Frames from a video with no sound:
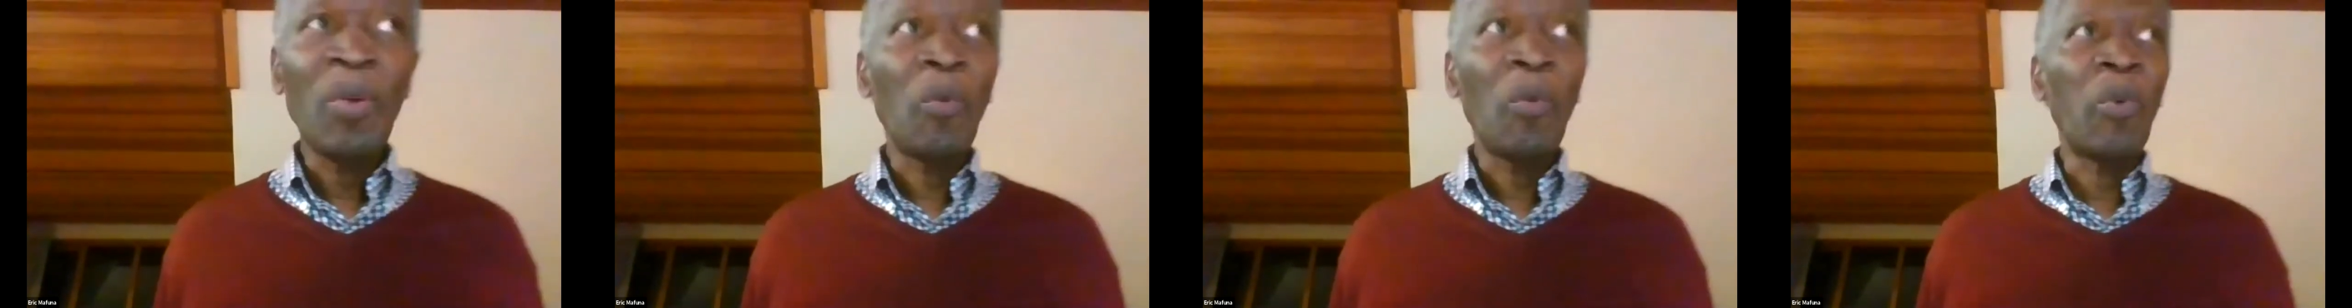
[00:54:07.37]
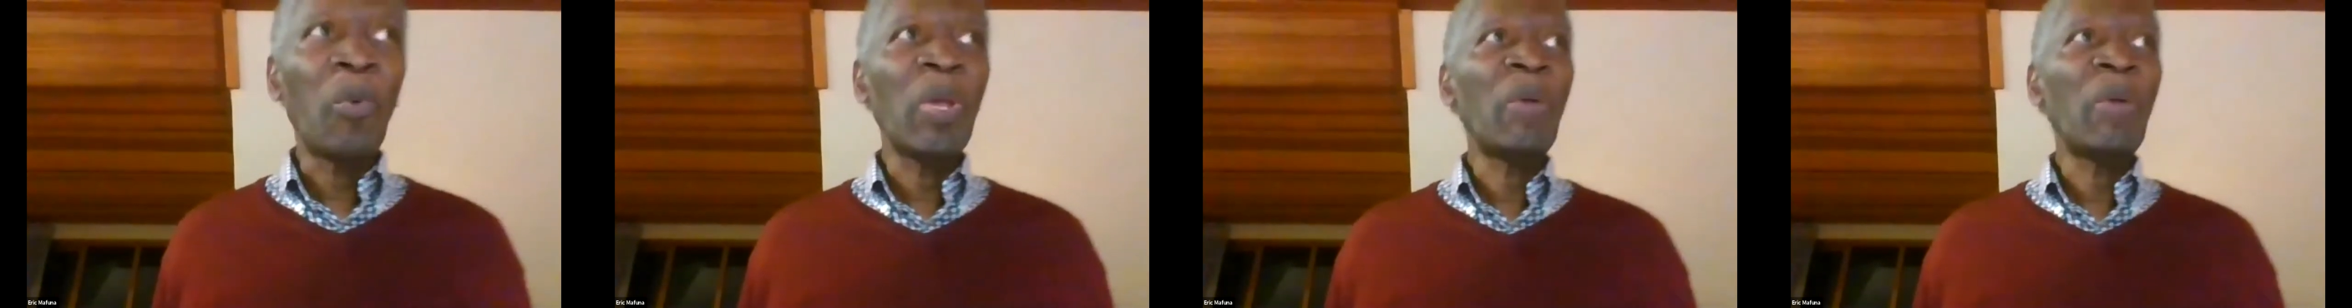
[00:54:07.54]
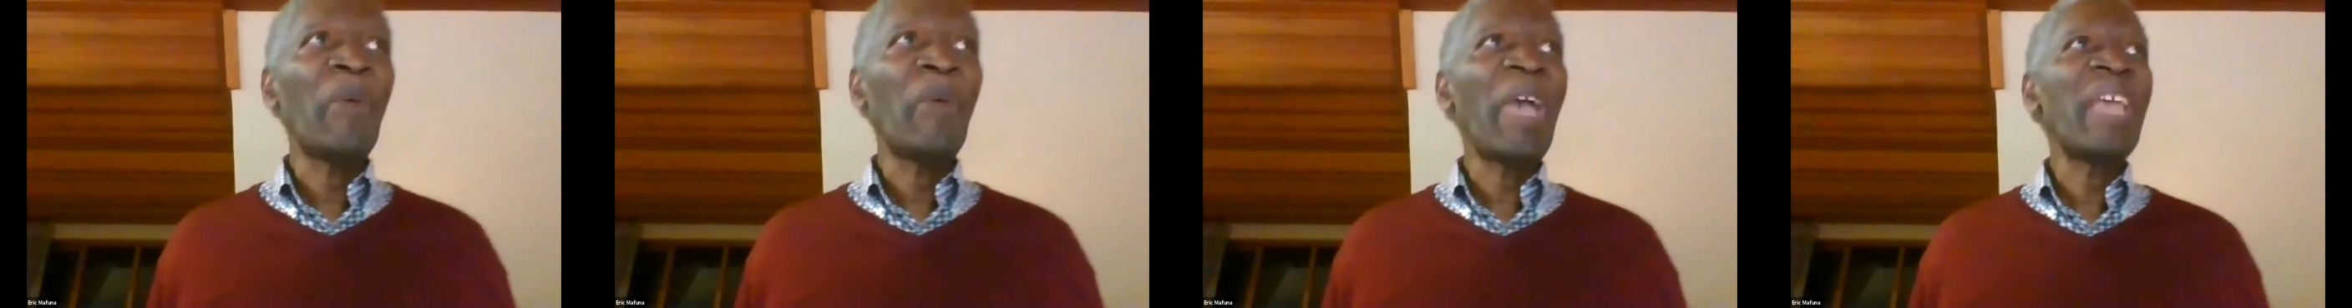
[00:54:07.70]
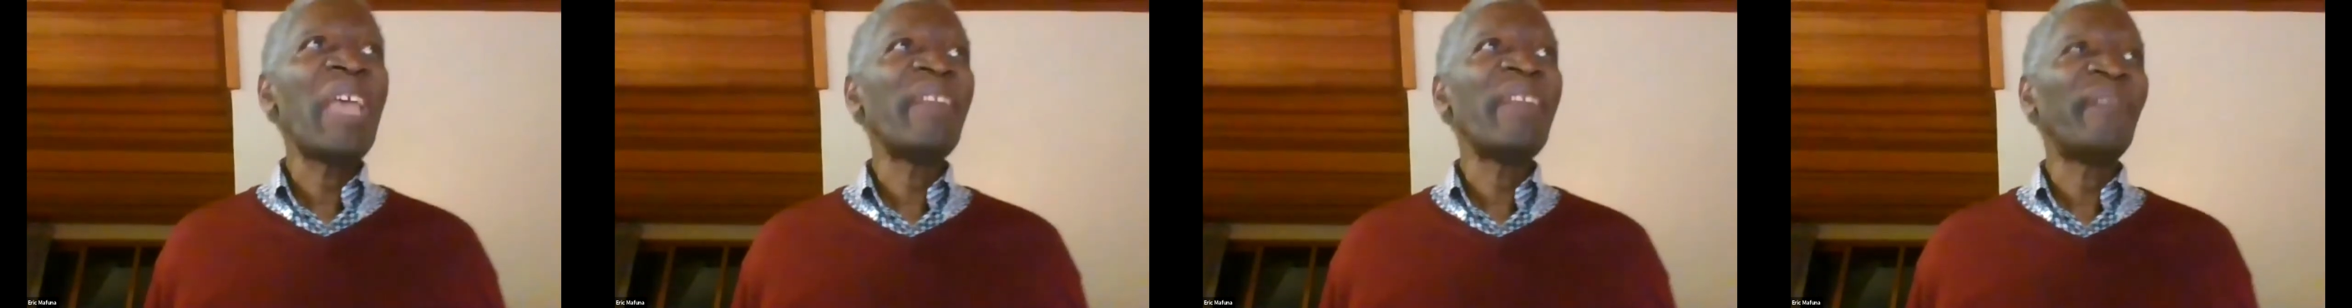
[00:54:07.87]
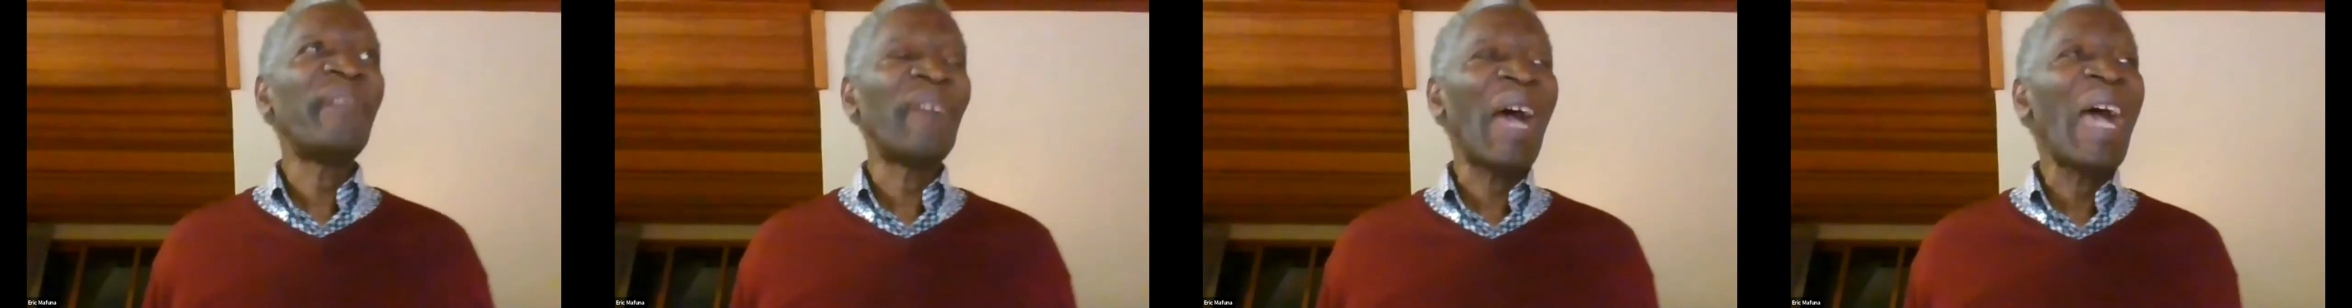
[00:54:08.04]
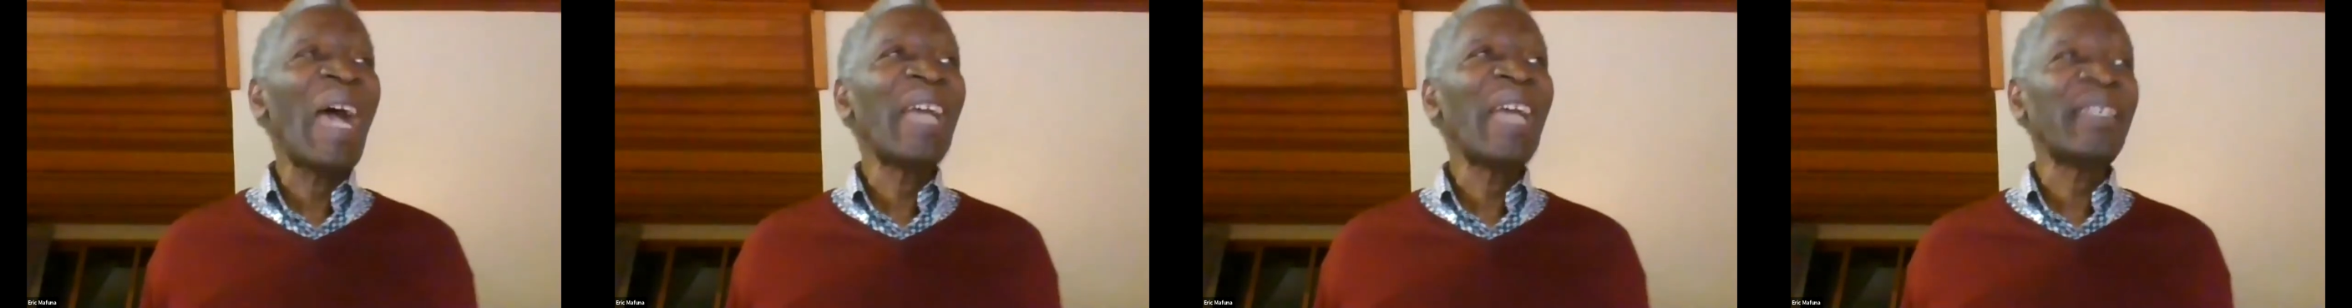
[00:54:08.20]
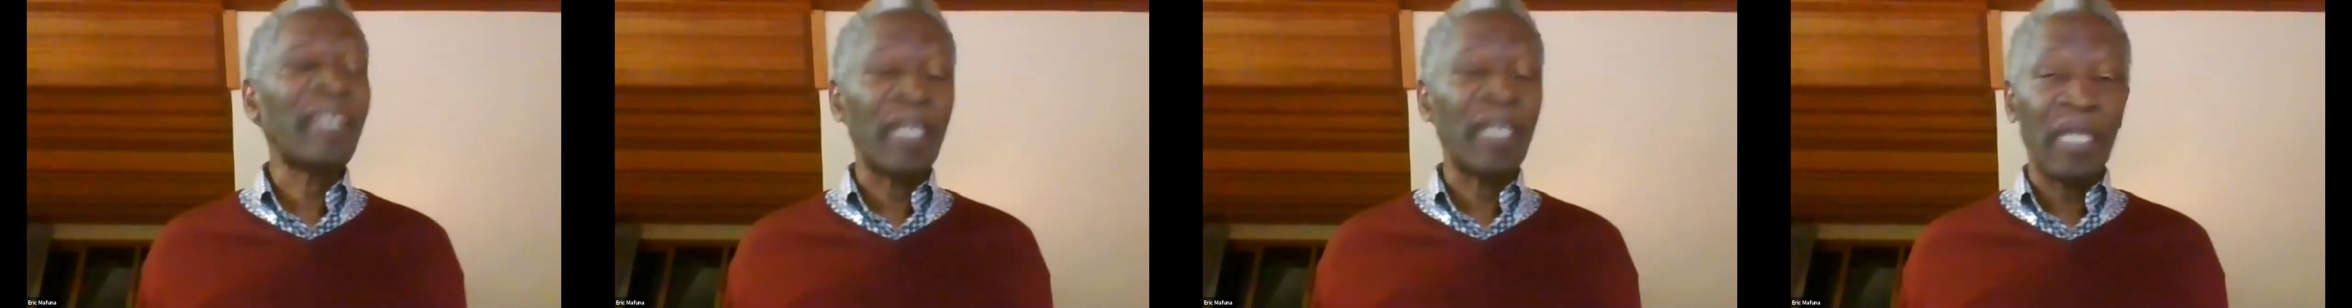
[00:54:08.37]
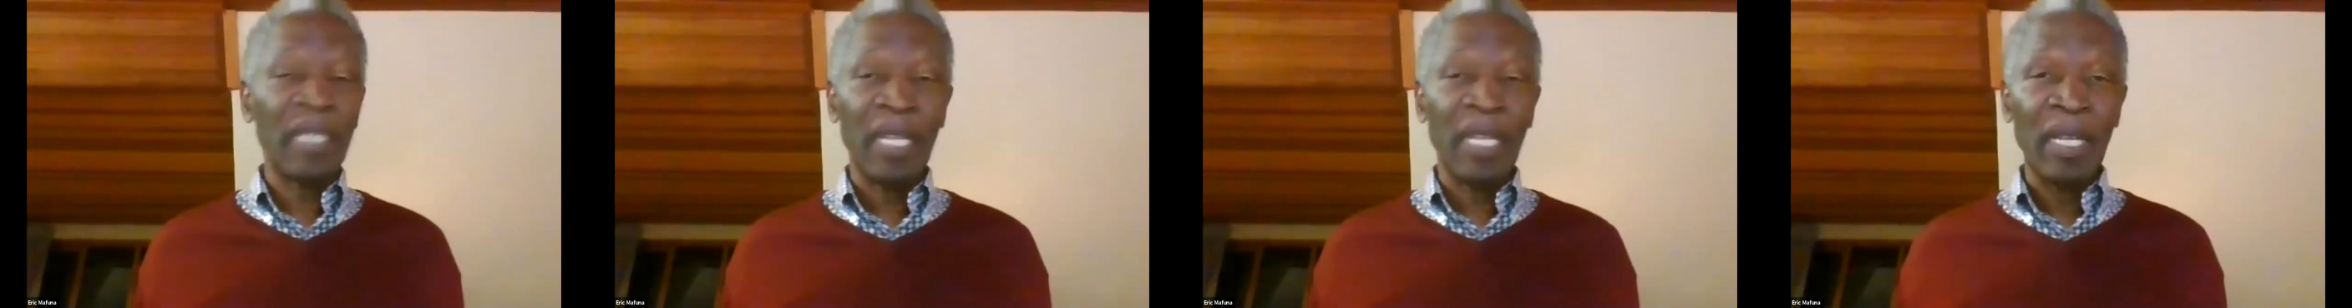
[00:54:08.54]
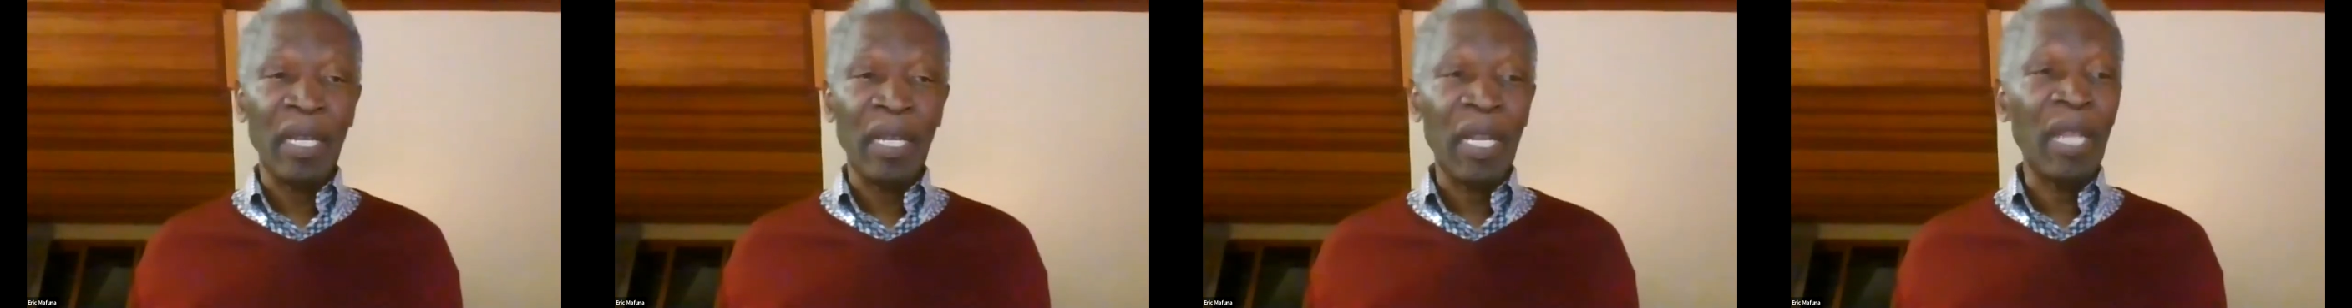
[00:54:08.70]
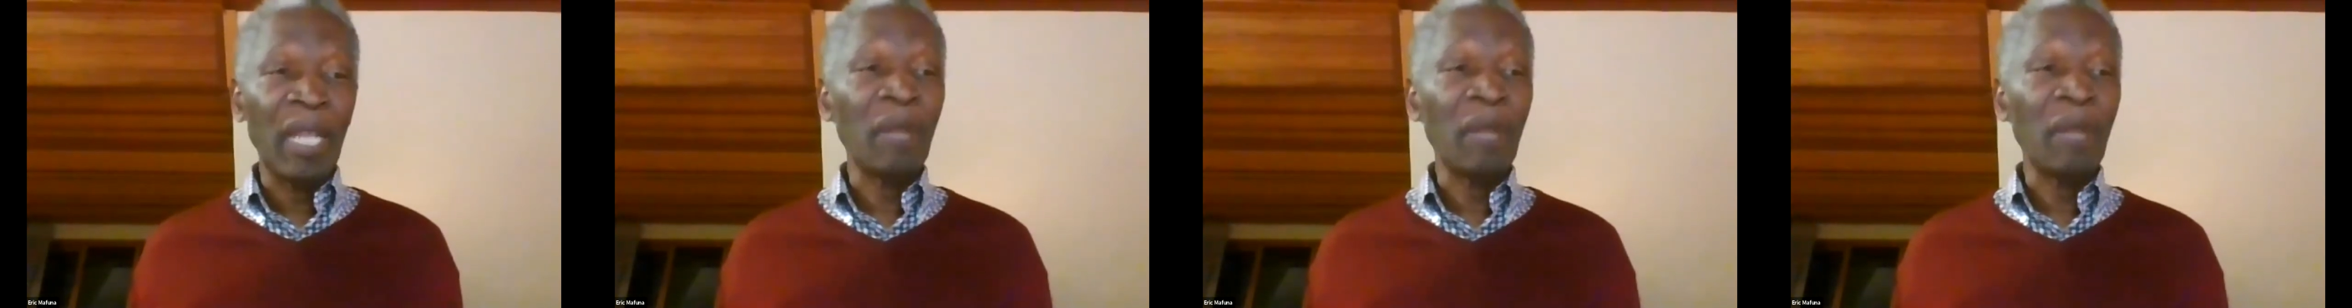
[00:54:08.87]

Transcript: we were invited.